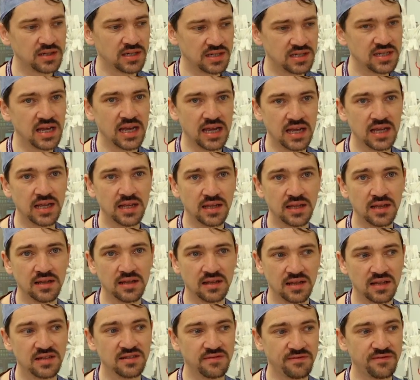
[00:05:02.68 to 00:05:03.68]
to take
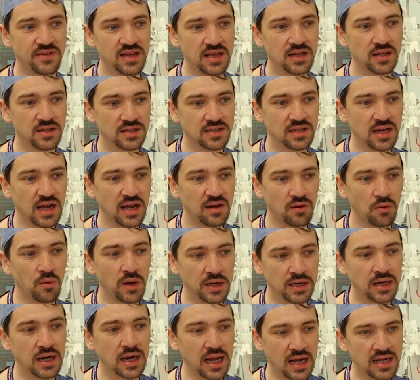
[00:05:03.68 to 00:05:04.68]
this field, and I
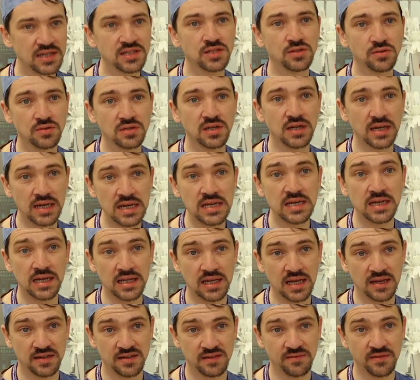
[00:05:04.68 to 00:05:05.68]
want Glasgow to lead in
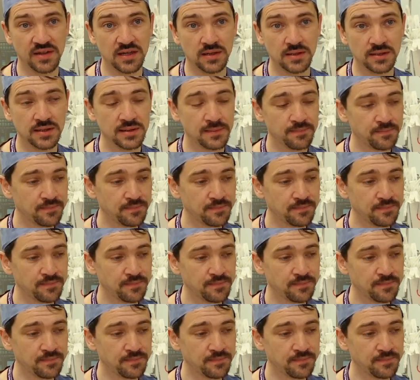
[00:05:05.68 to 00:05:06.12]
this field.